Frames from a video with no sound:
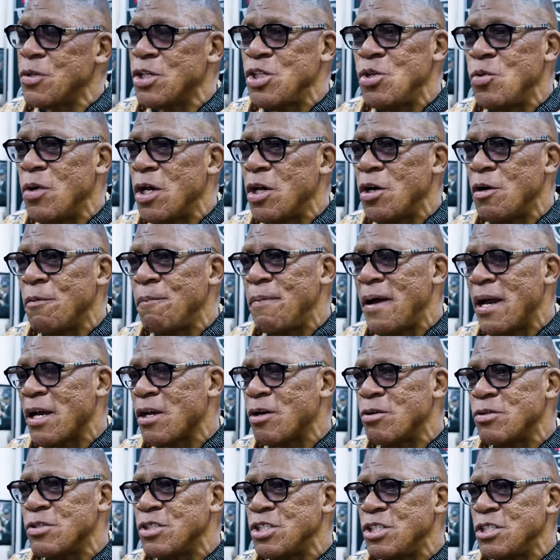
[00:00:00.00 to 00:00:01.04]
Well, you held
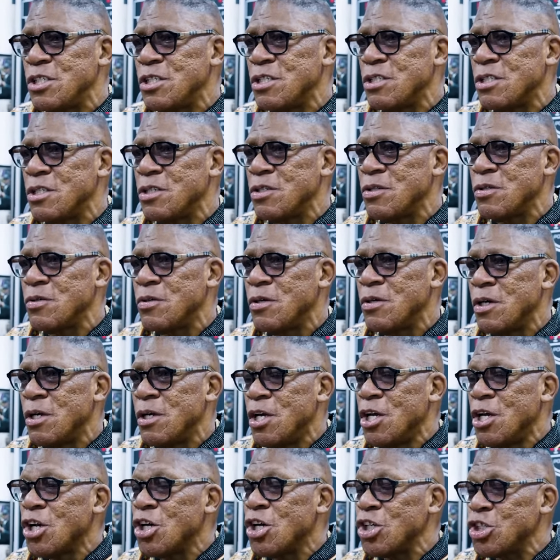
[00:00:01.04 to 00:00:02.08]
back on shit too,
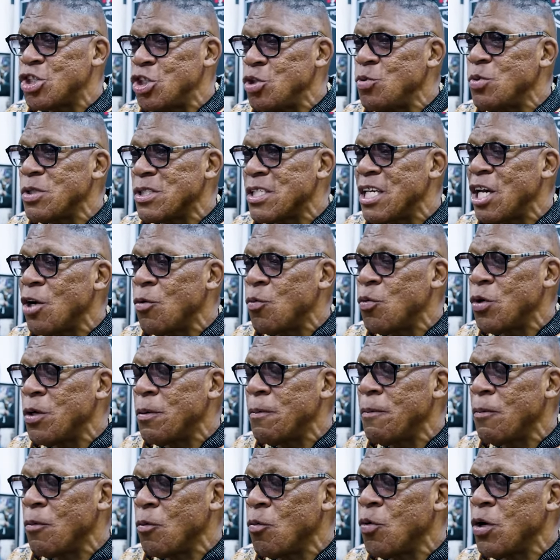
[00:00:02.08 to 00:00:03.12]
because you was there
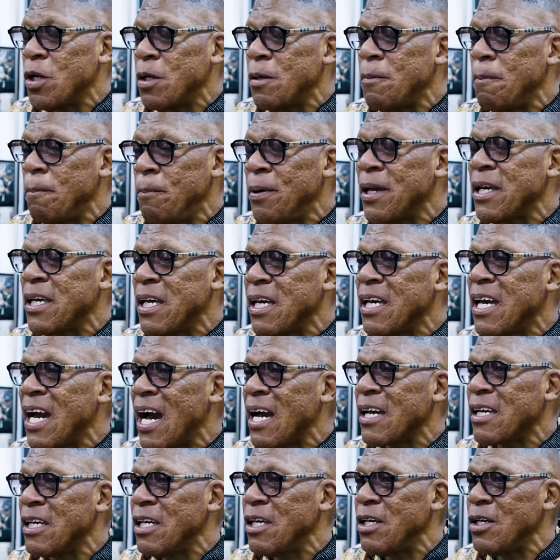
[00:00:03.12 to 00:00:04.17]
when when Biggie
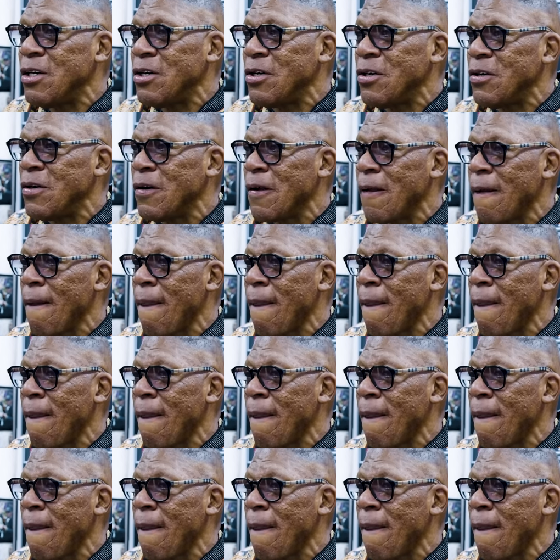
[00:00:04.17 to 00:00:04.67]
got killed,